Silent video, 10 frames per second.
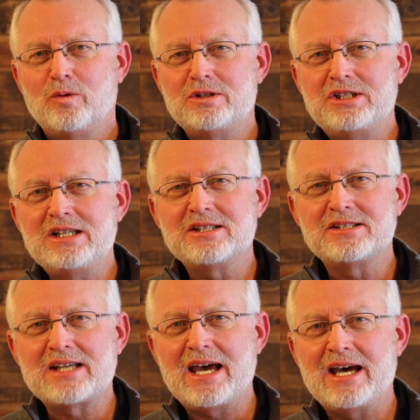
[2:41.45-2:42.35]
When
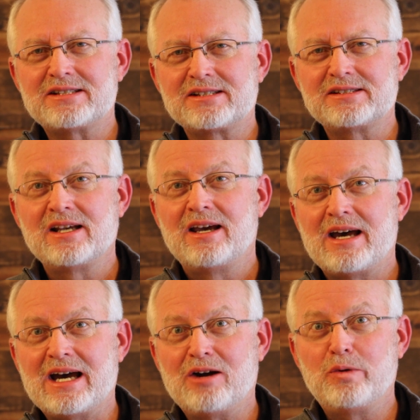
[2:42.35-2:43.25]
Jesus asks,
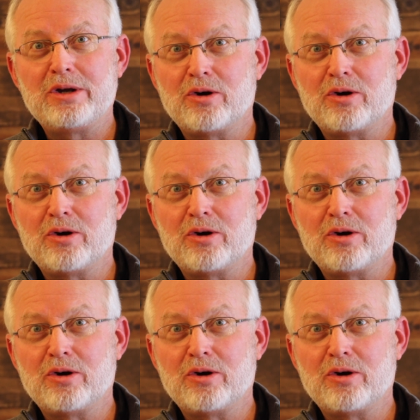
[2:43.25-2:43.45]
"How are we